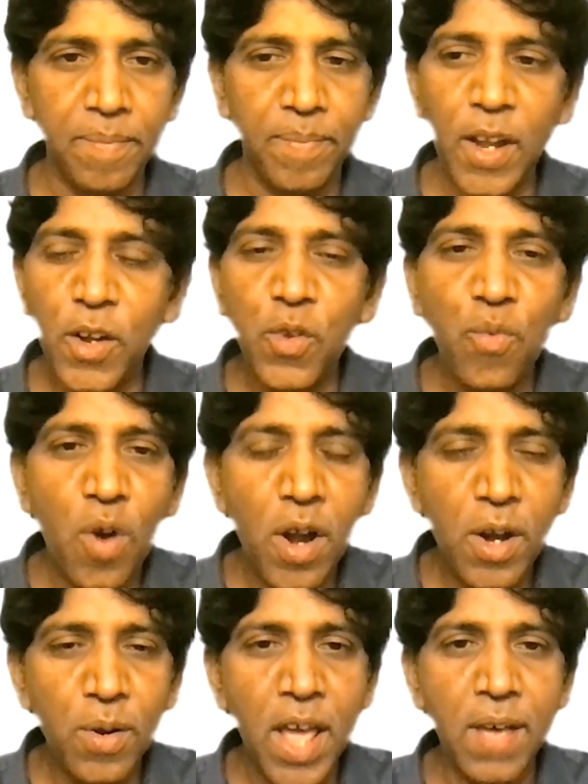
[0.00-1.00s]
that you want
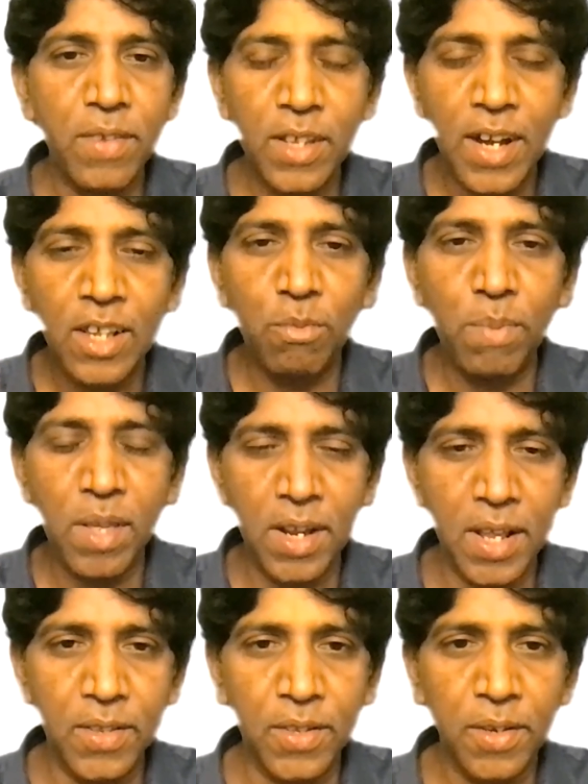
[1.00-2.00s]
to have as an
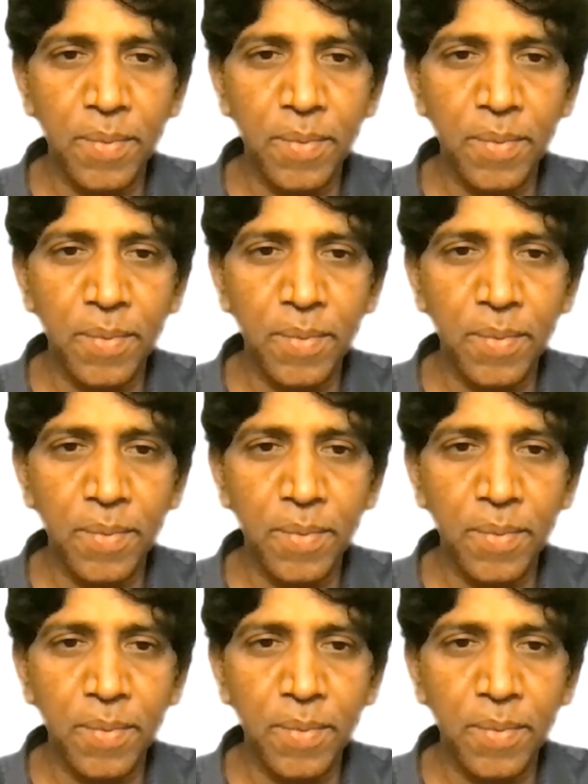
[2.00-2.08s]
experience.